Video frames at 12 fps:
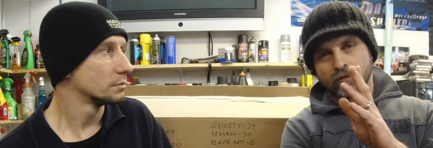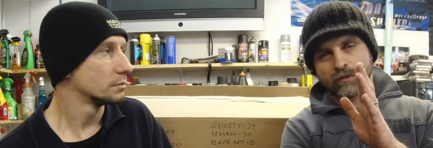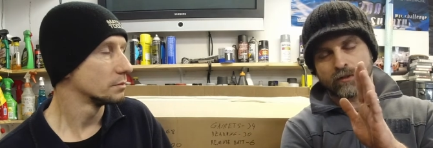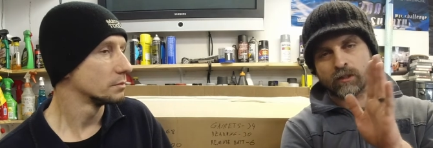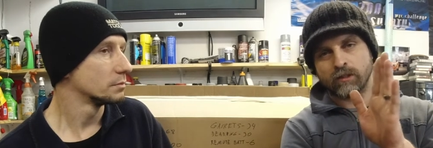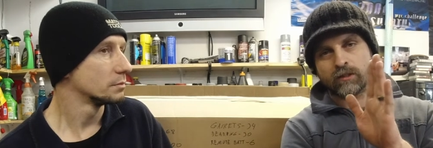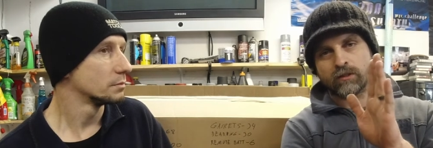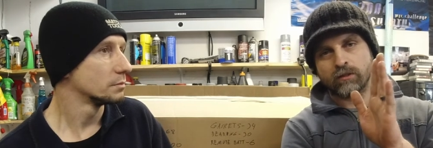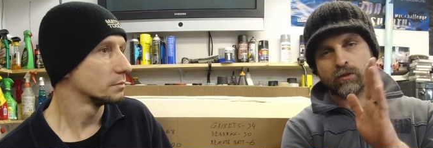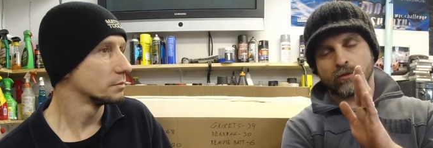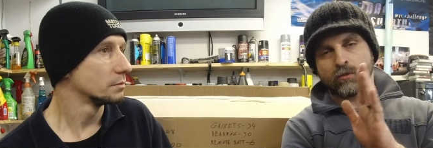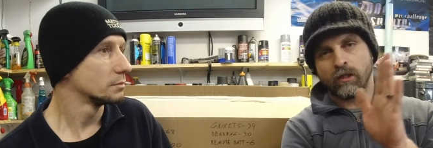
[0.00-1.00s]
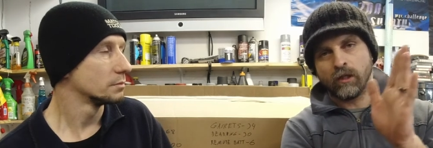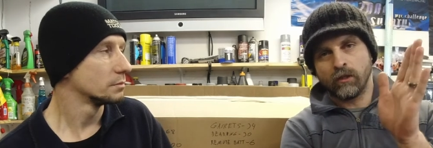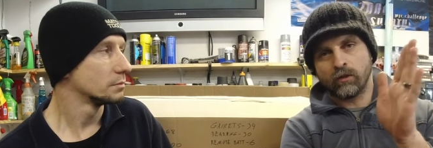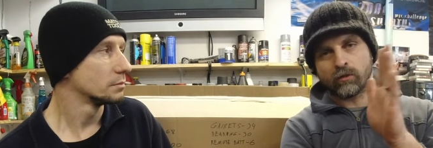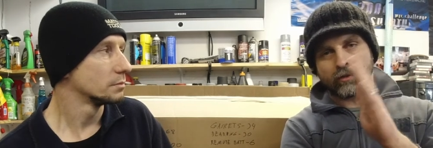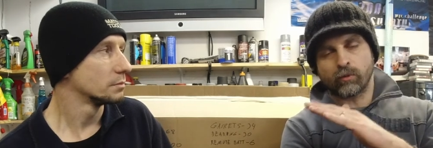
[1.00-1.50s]
Speaker 1: sits. So
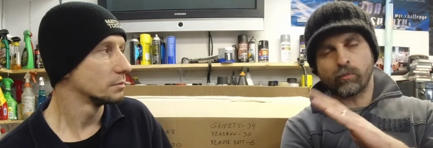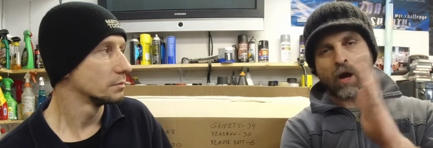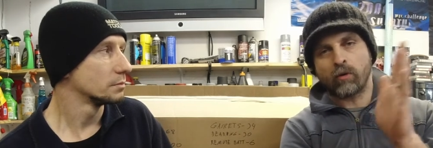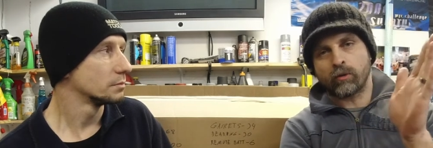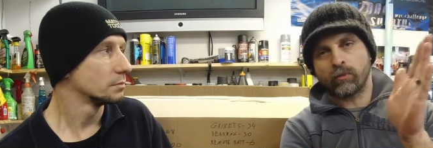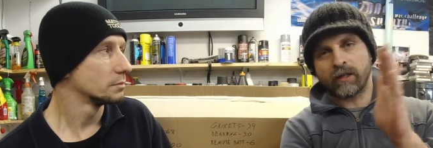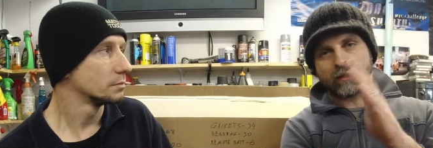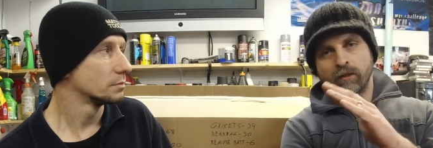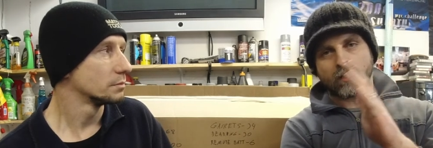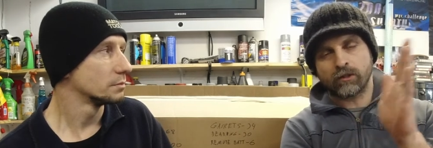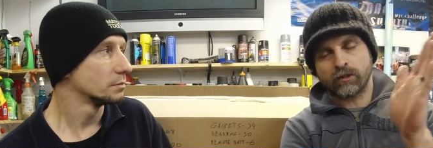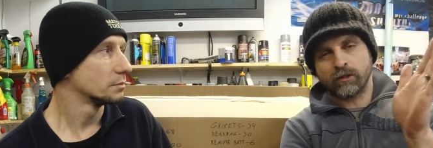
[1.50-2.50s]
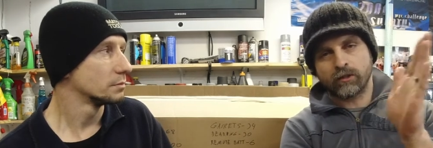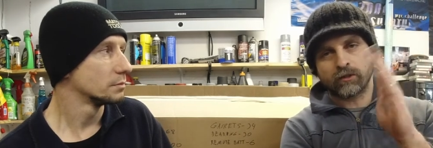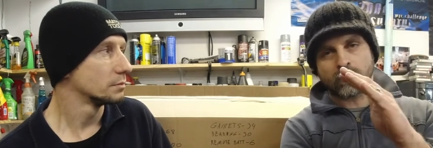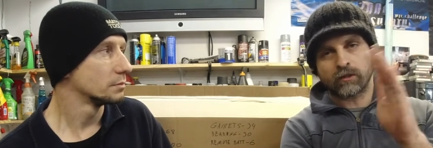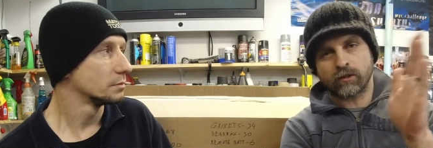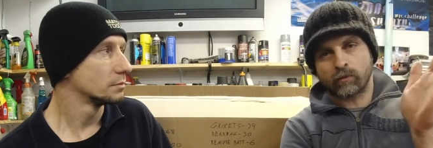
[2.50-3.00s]
you know your power band actually
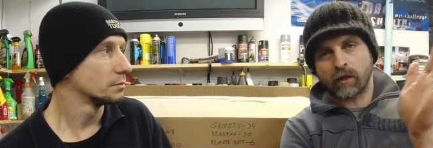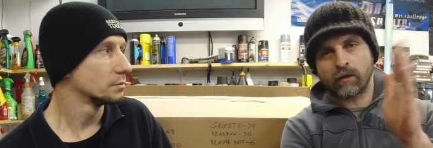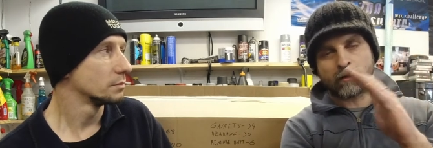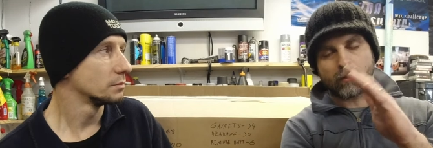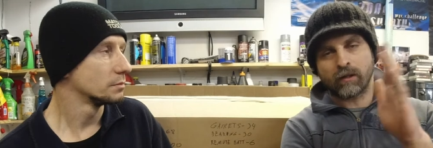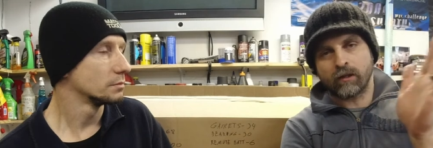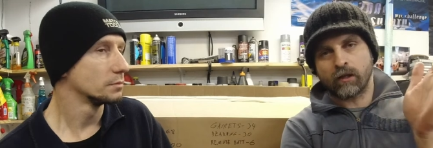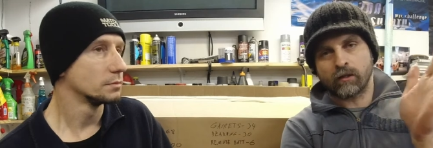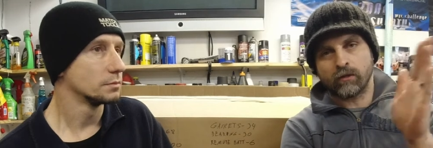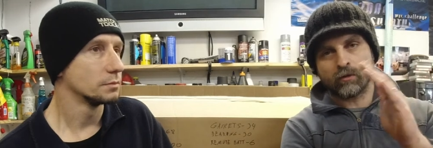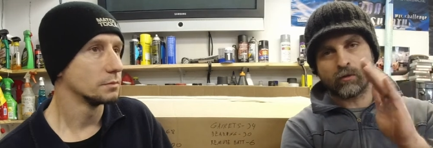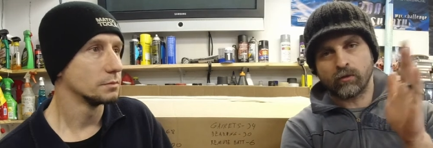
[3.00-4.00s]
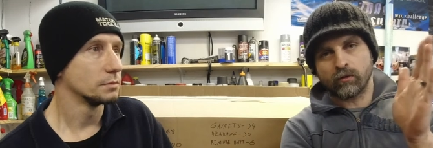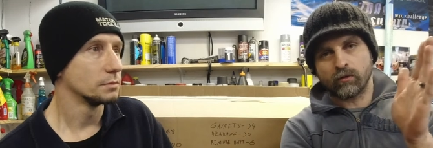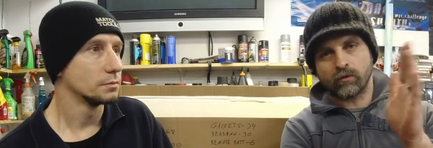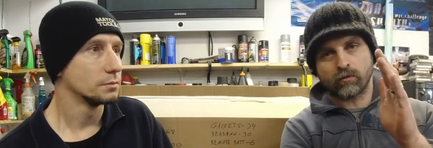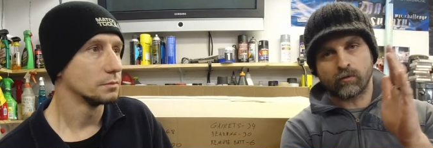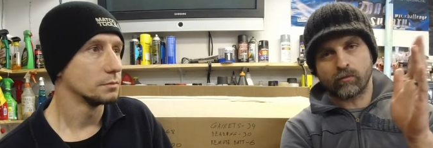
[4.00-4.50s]
starts around there. You know your,
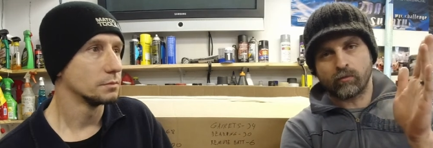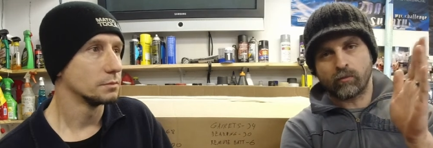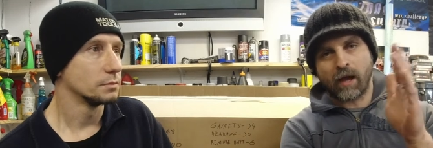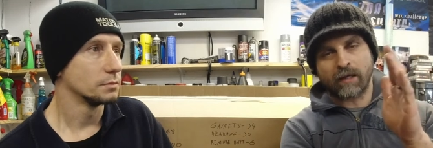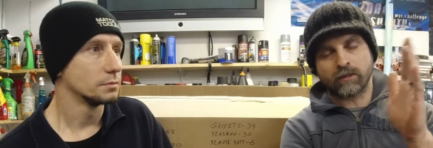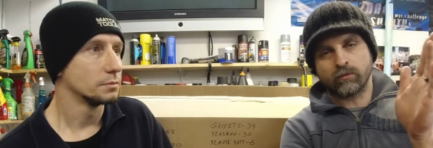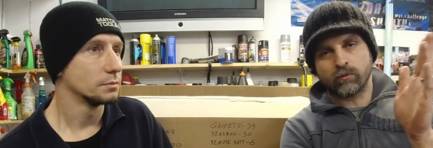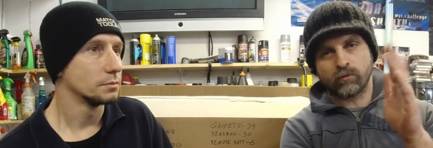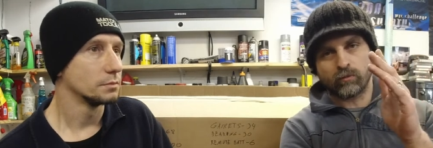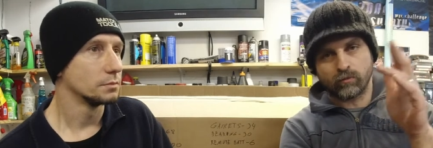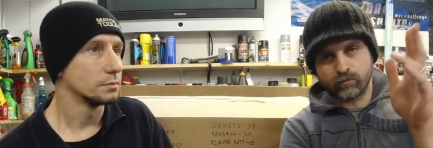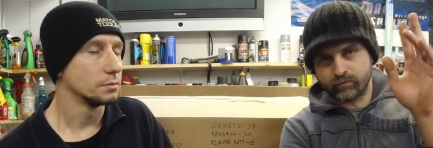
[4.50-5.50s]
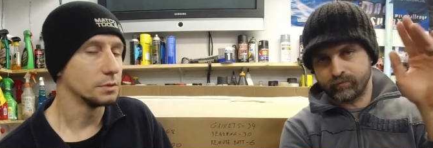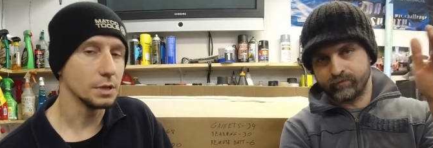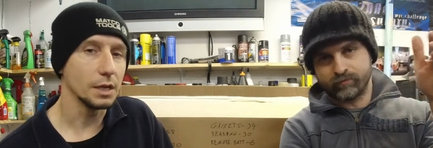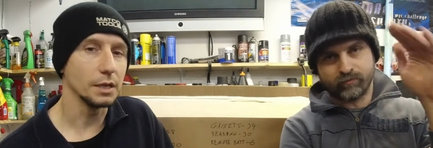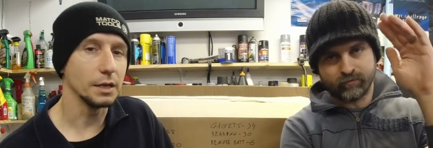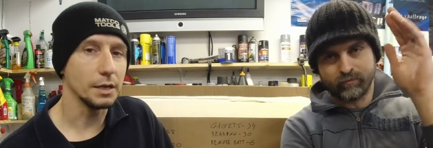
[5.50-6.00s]
your maximum.
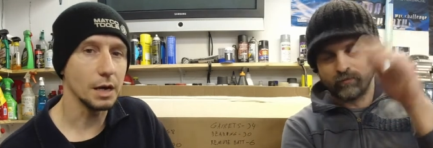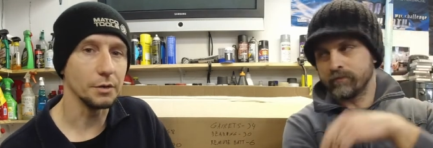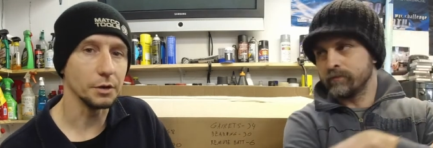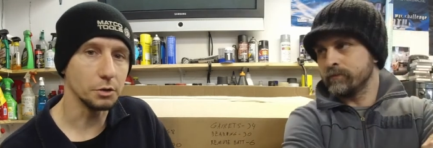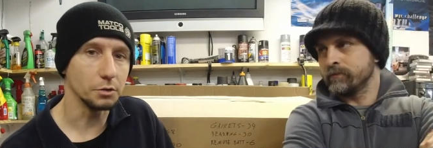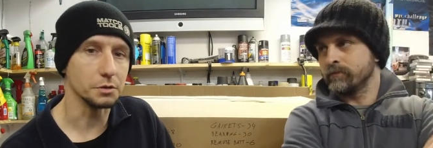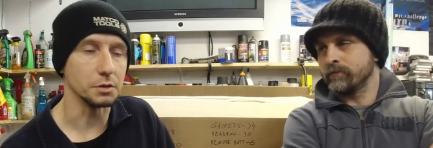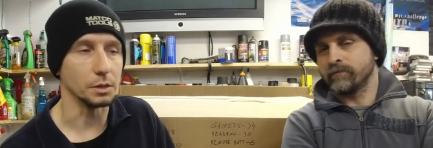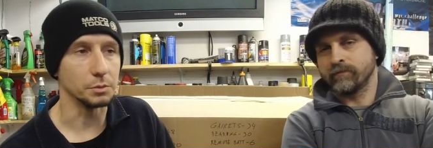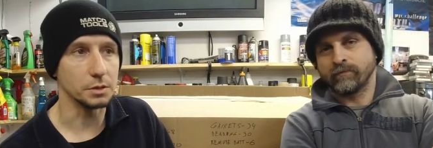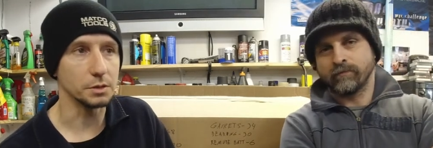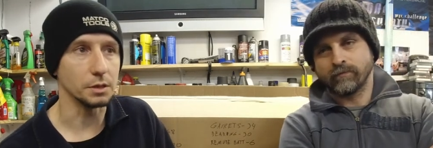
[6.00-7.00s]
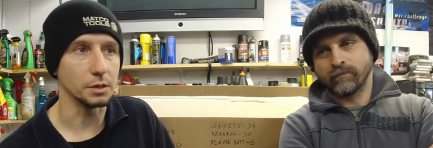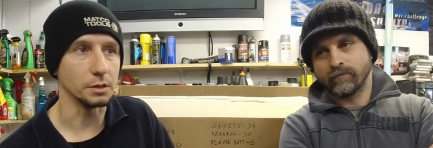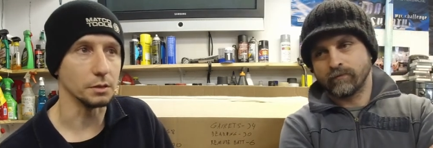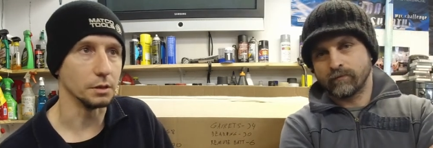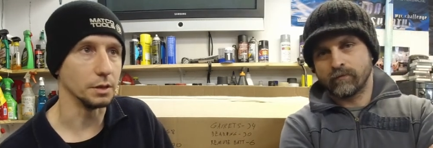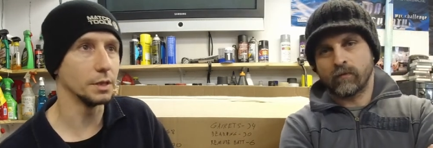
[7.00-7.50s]
Speaker 2: Not than how I cruise it. I'm just
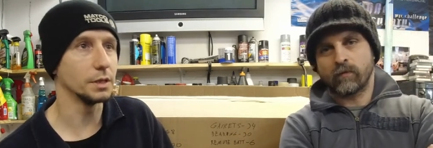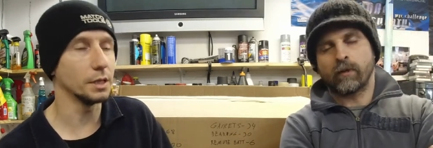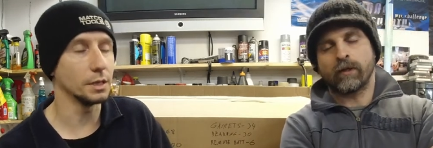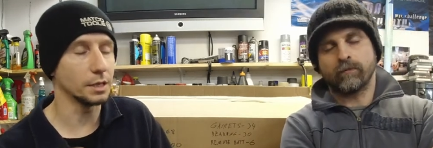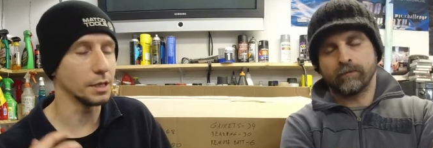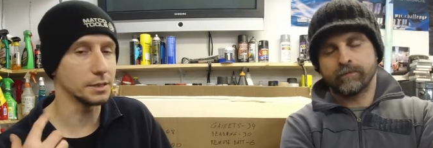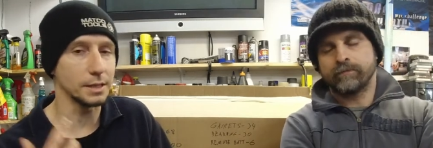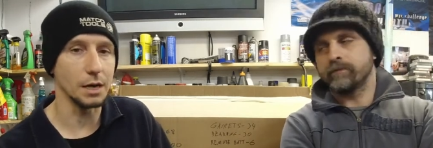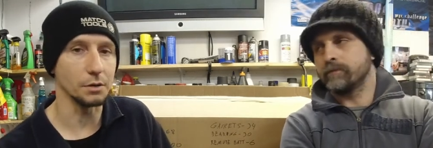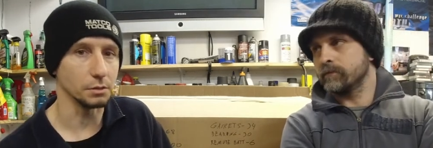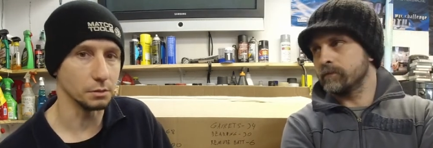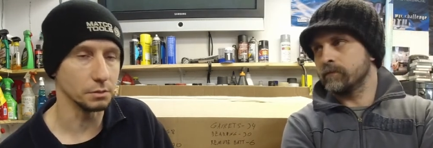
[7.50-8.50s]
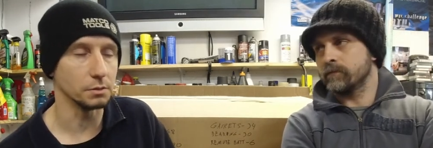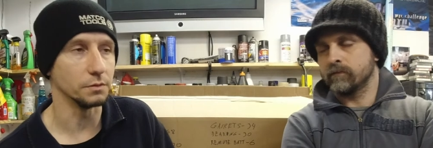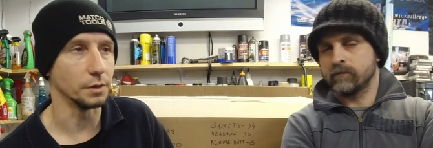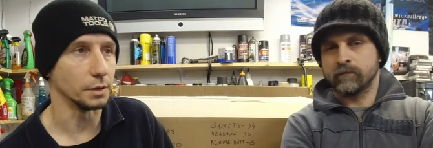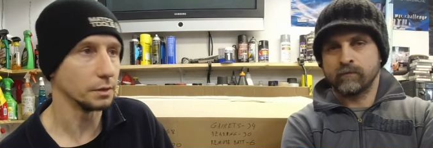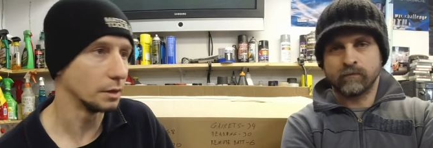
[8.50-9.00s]
saying. You know, and it, right. it gets loud
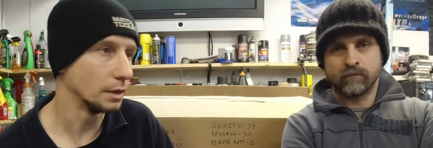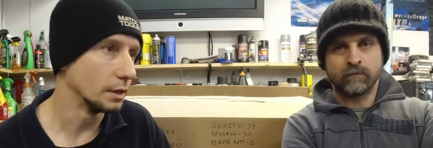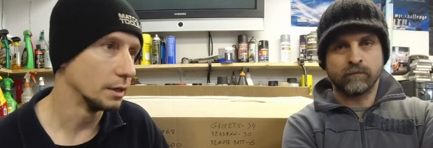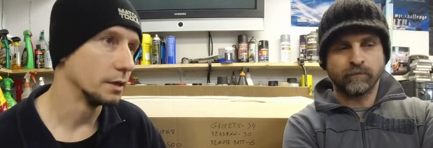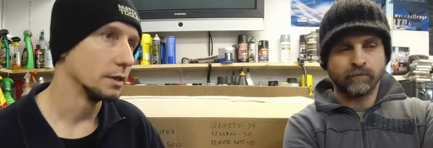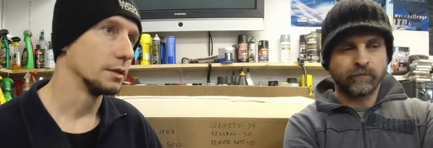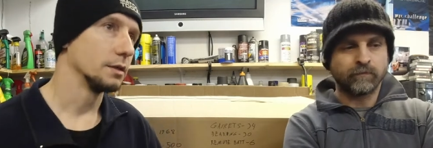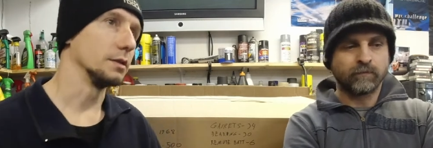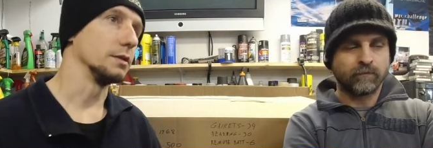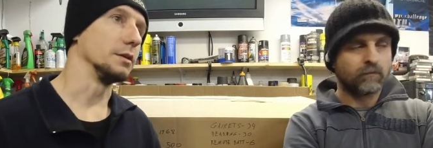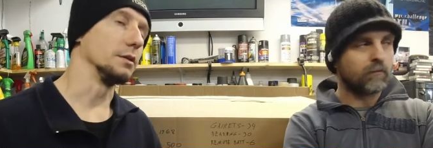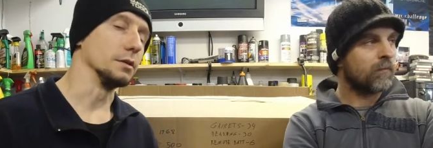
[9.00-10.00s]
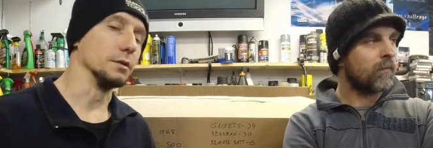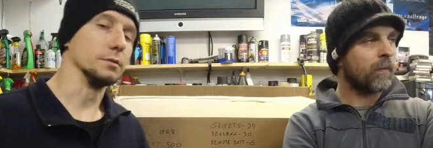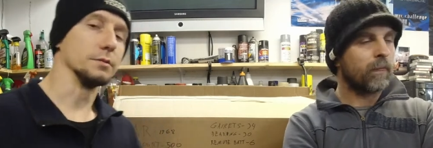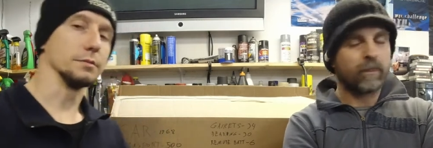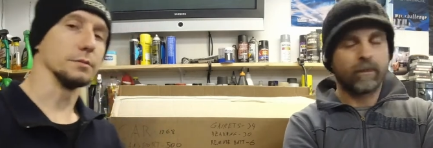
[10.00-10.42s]
over there. Uh, you know,